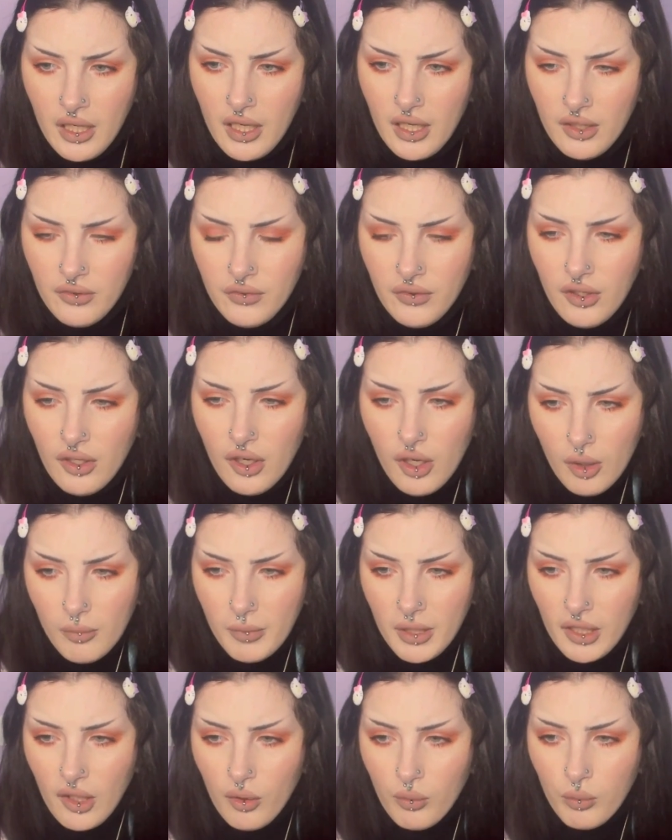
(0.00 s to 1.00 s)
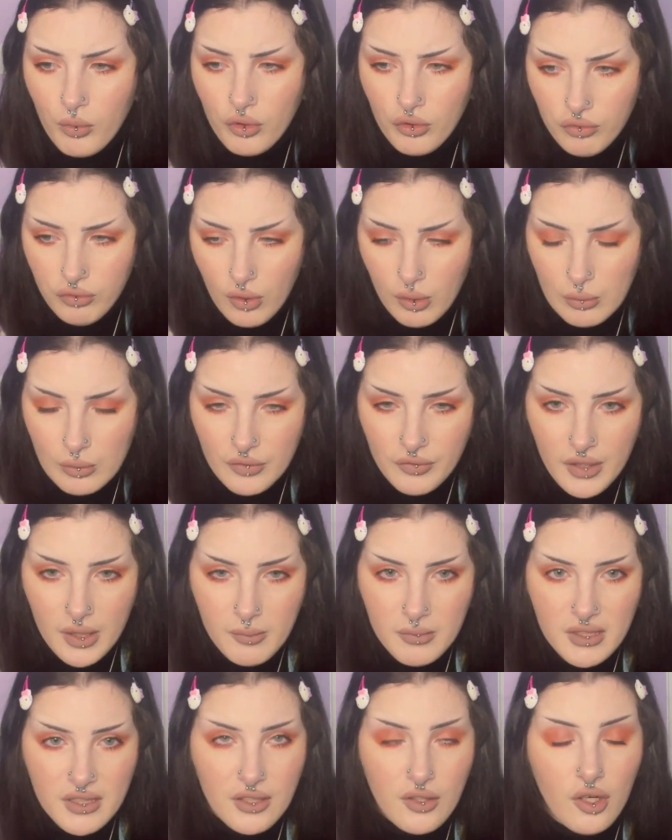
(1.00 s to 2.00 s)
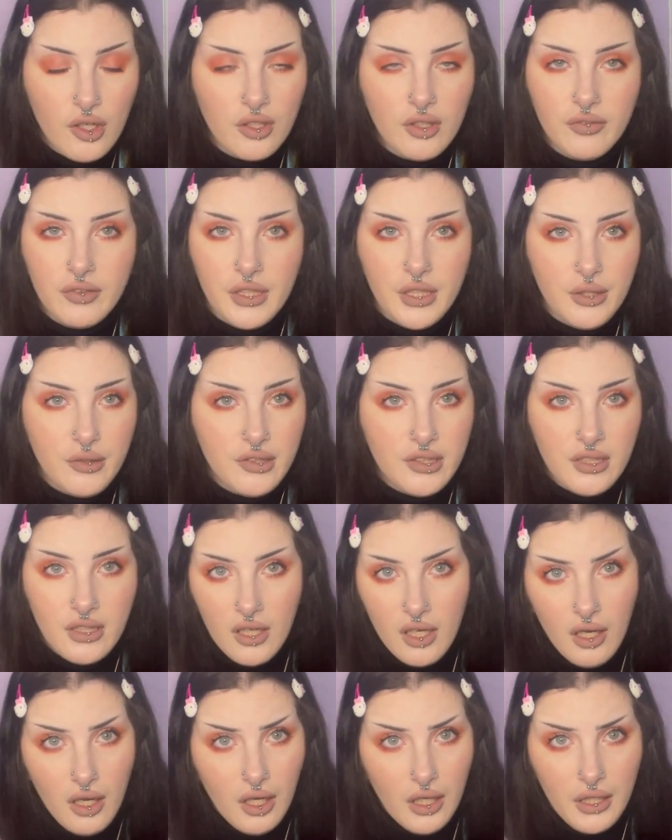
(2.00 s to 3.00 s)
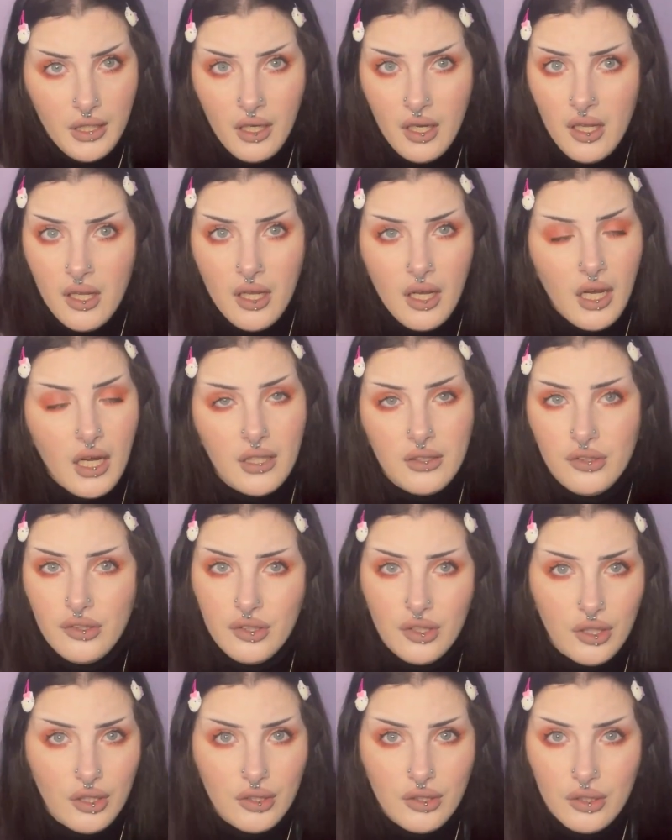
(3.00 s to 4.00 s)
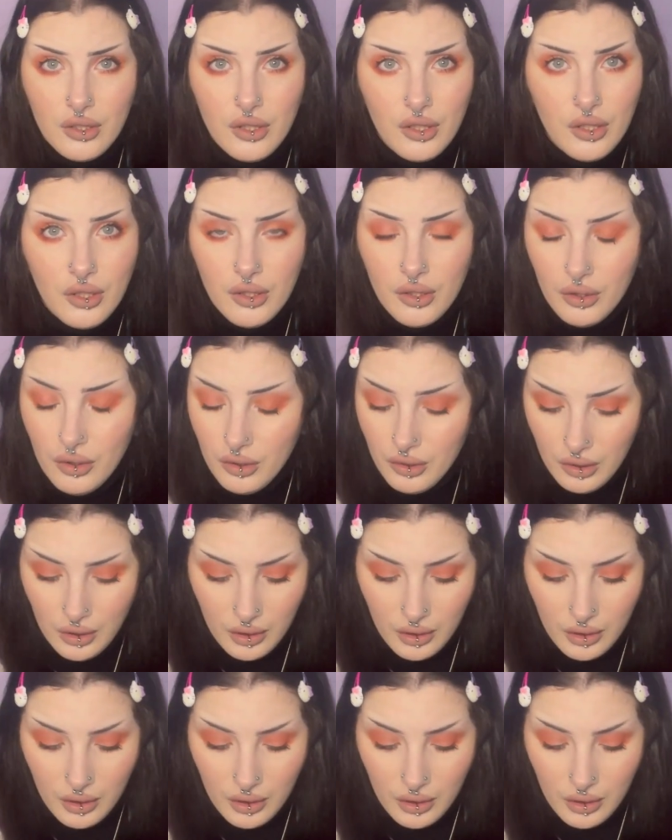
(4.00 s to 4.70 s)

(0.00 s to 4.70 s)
I thought, oh my god, what's wrong with him? Has he got another UTI? I don't know.